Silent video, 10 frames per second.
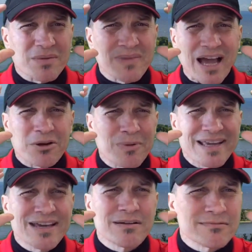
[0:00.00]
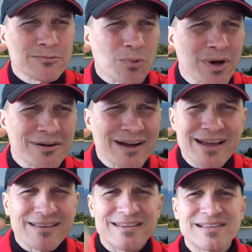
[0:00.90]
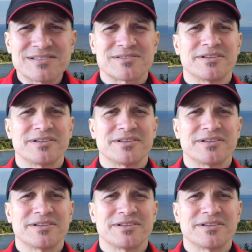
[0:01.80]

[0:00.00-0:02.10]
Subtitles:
how do I get water out of this?